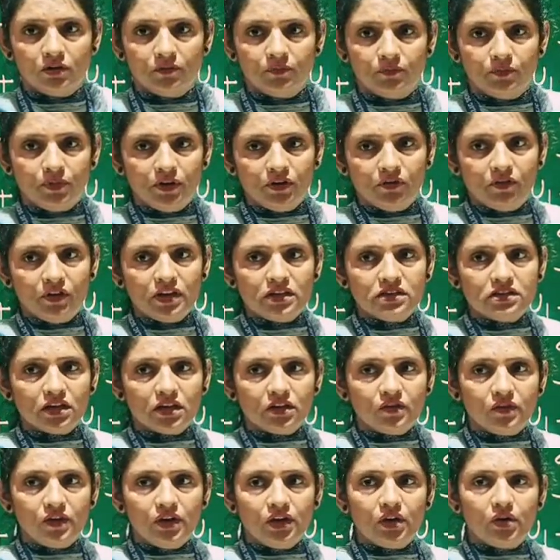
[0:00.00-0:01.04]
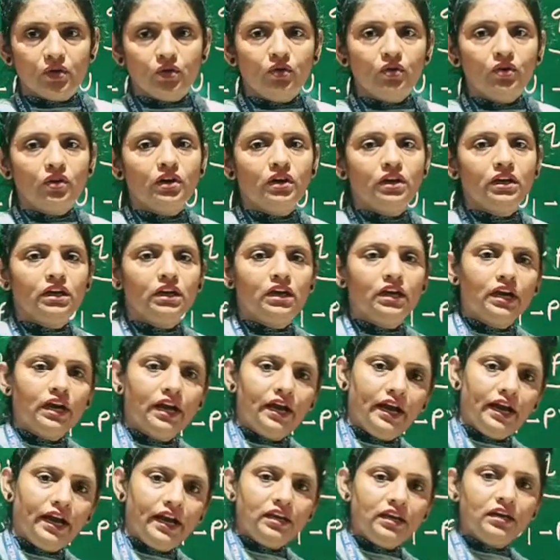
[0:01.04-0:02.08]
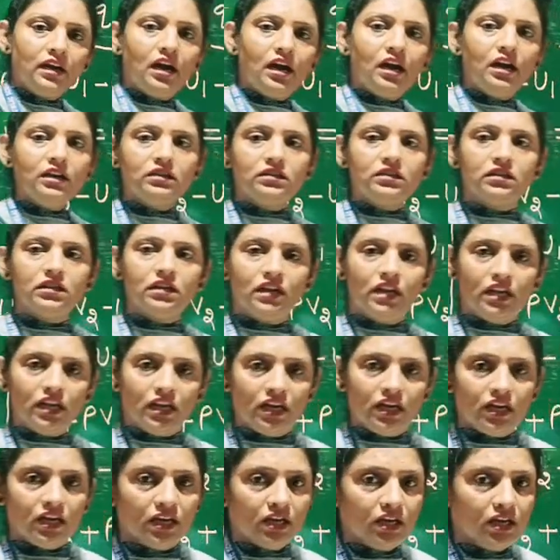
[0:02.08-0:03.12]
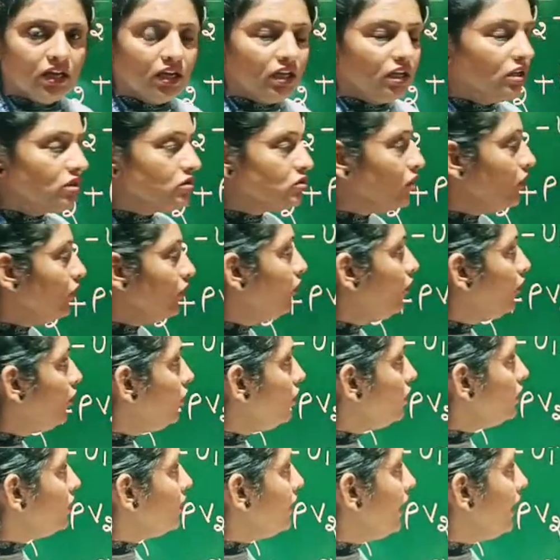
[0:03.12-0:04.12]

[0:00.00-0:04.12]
PV is equal to nRT. So for